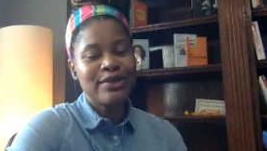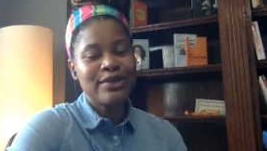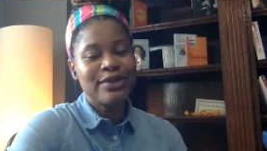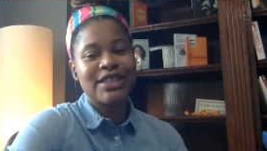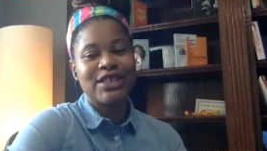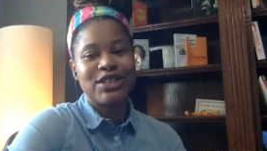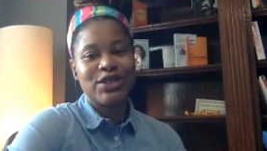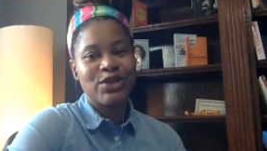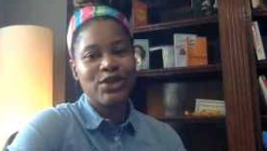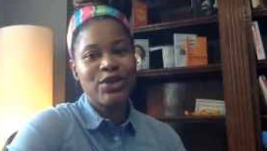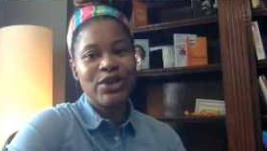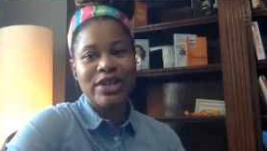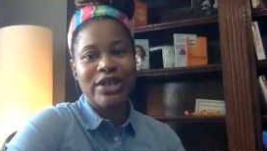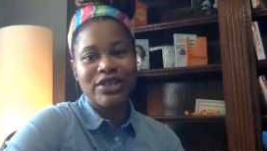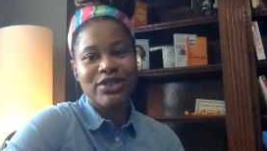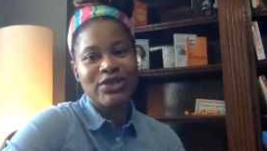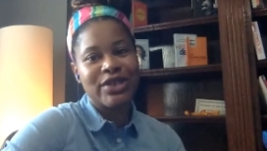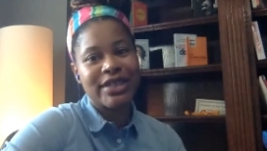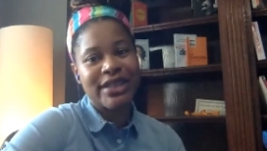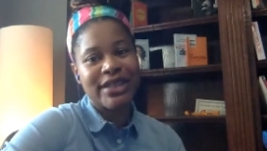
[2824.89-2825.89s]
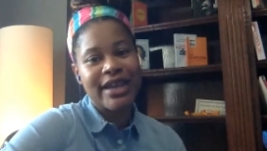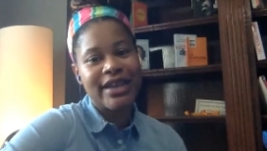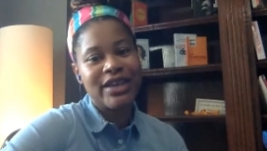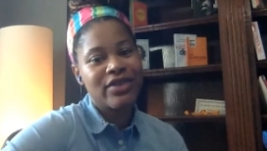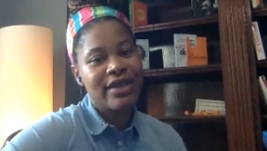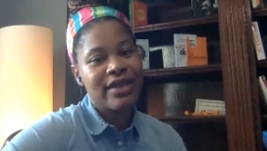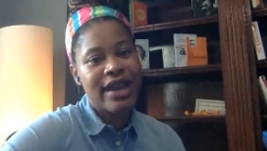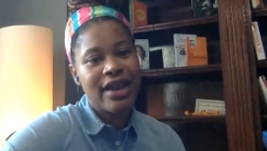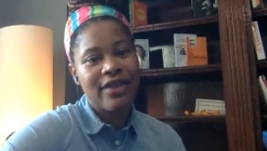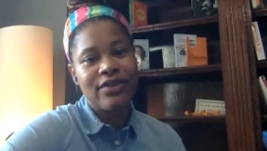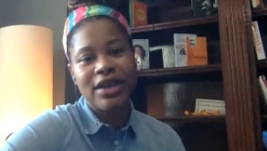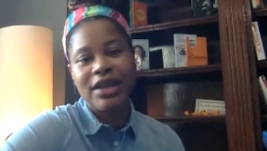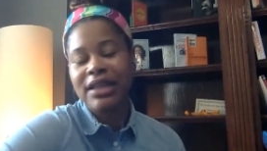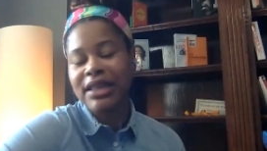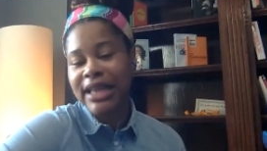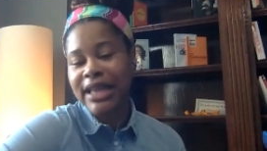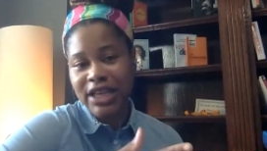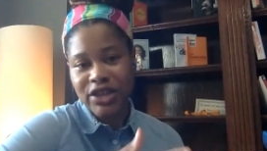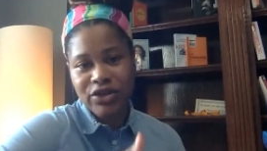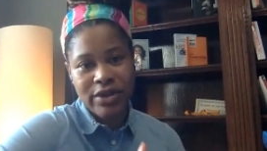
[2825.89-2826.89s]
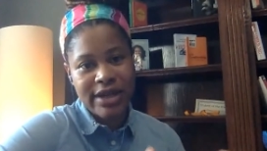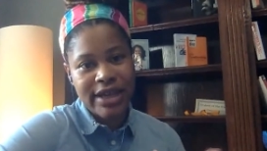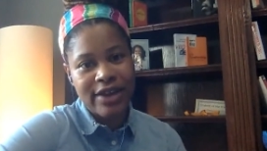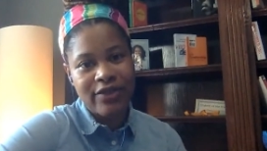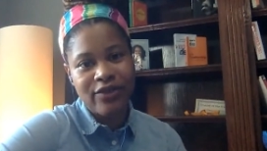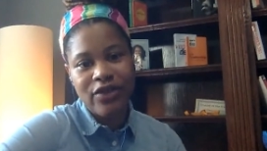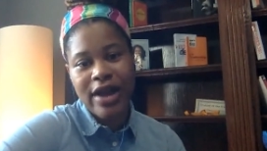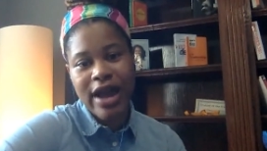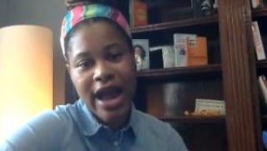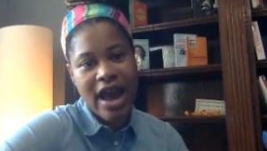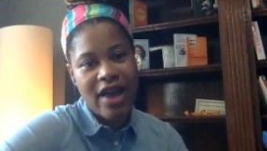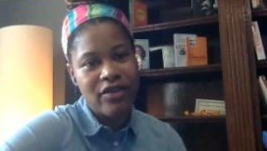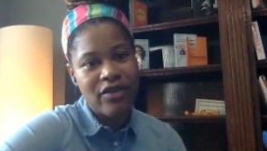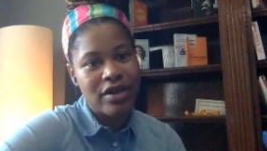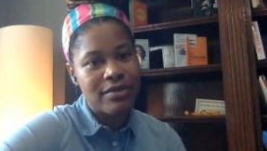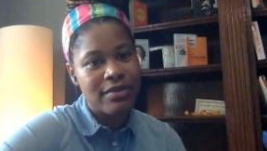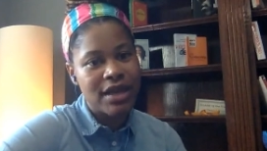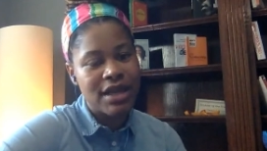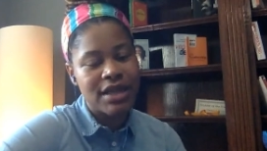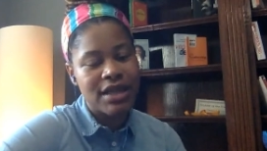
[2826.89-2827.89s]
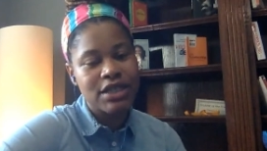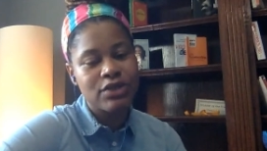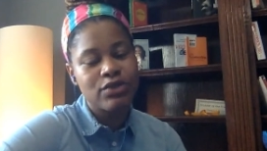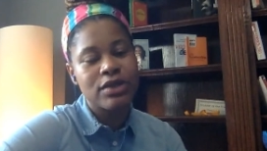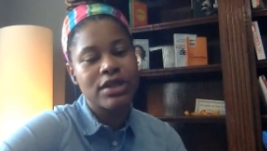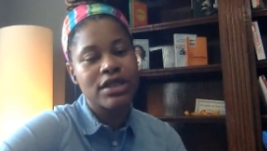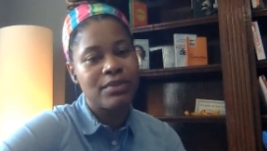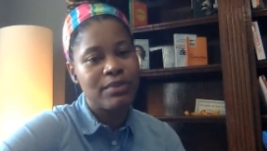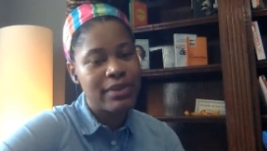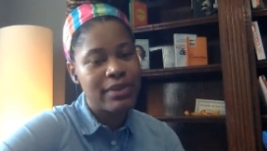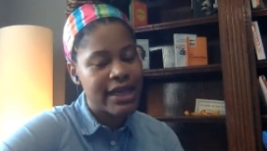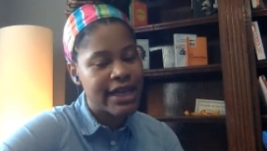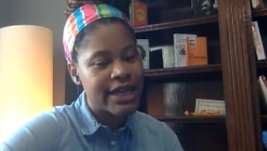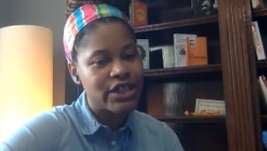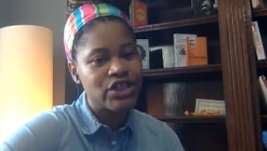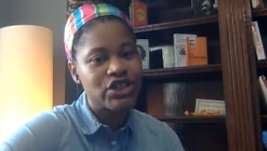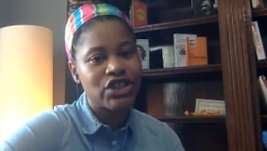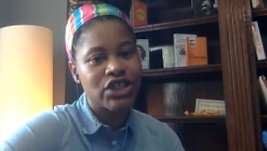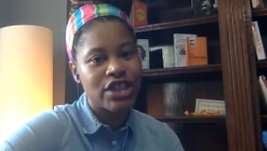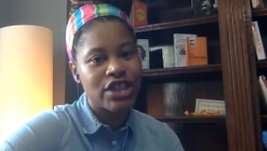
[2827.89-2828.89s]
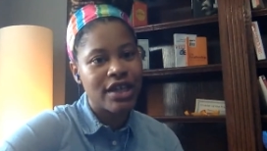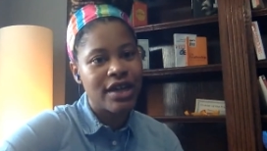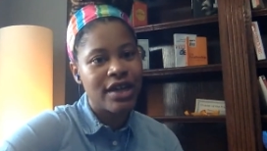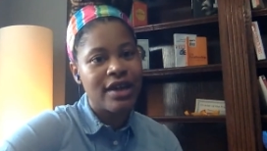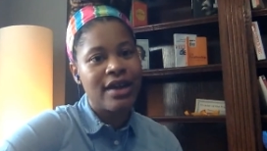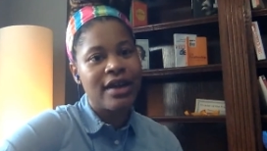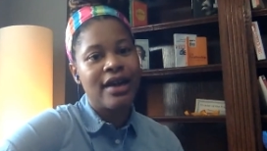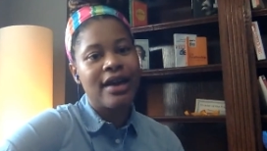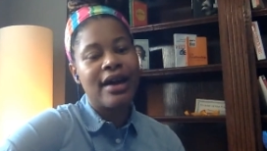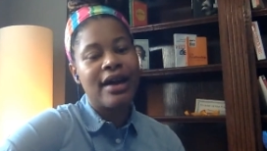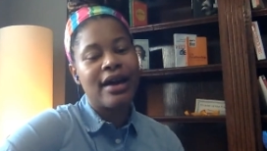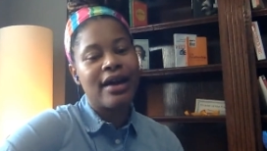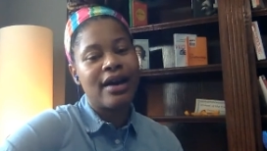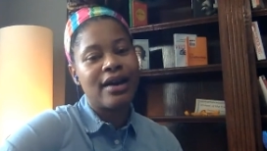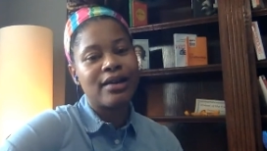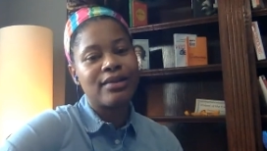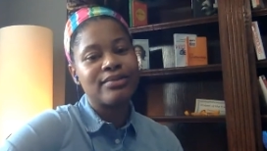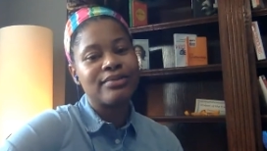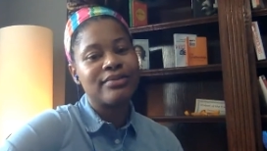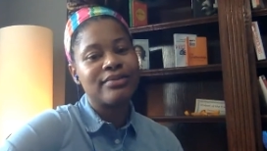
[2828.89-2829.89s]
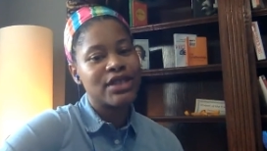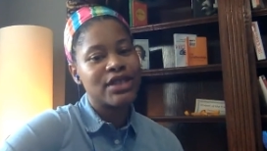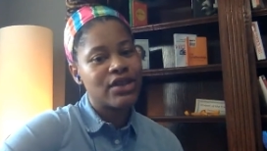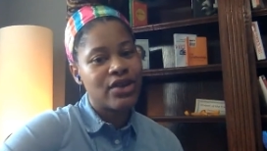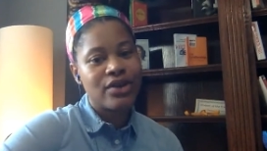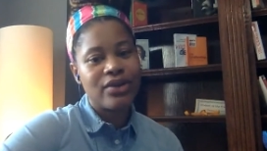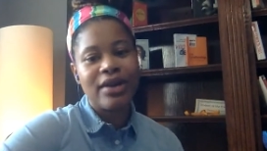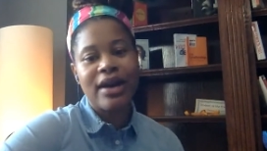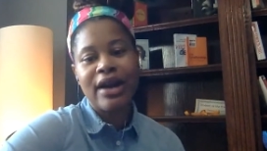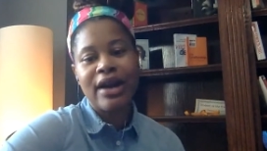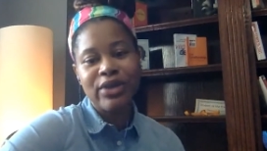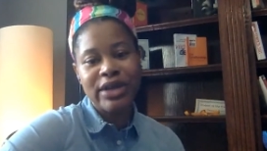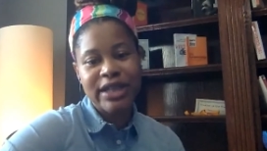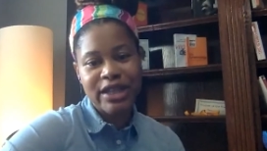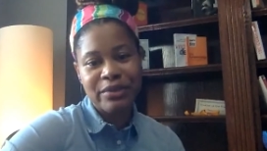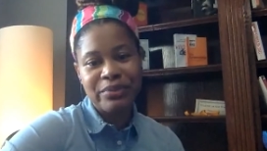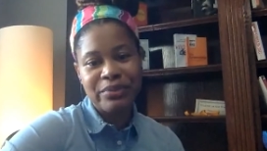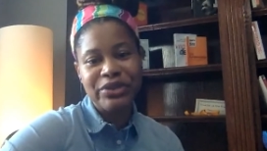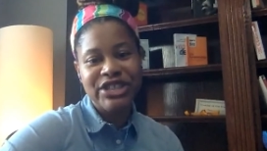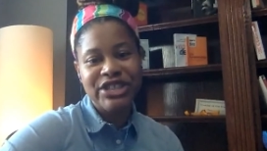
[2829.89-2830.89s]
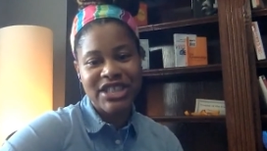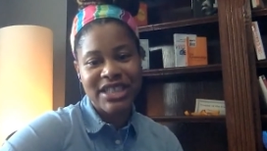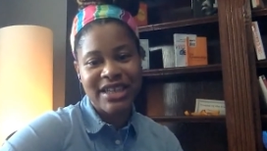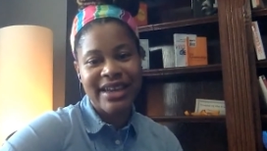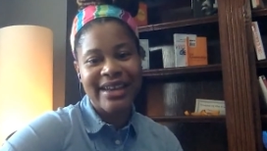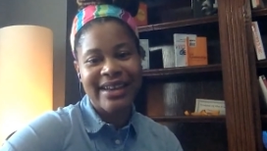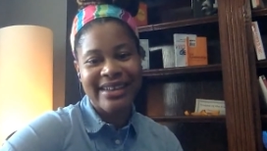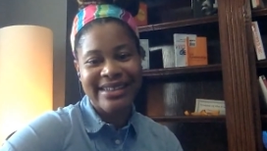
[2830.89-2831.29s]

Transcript: Sure. Sure. Thank you, David. Thank you again for having me. This was a pleasure. So I really appreciate it.